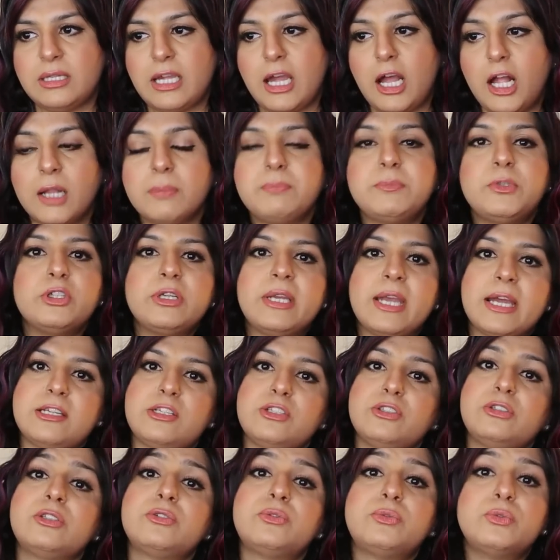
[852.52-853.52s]
help you get
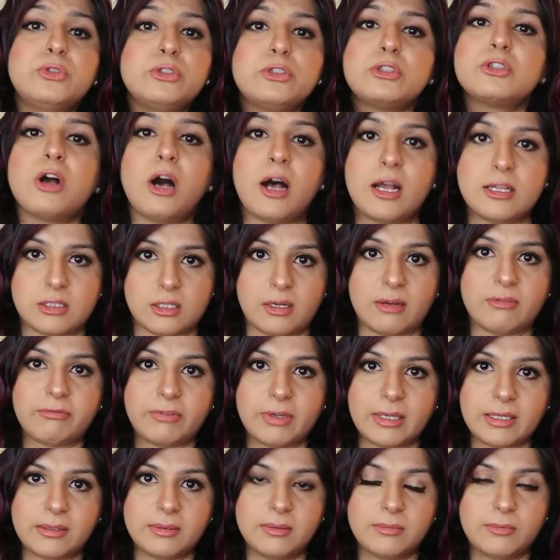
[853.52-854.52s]
to the root cause of
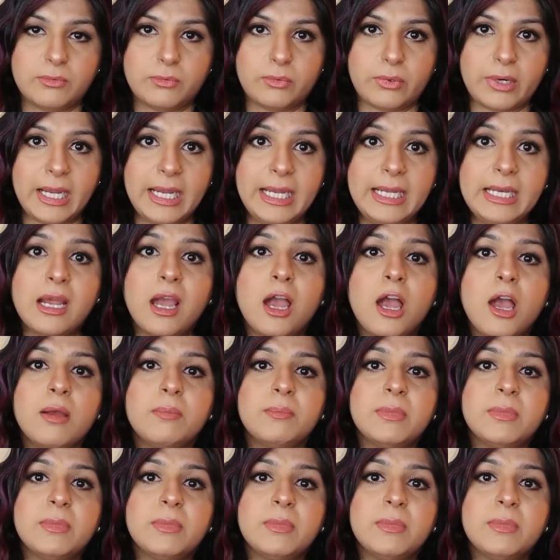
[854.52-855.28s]
it, right?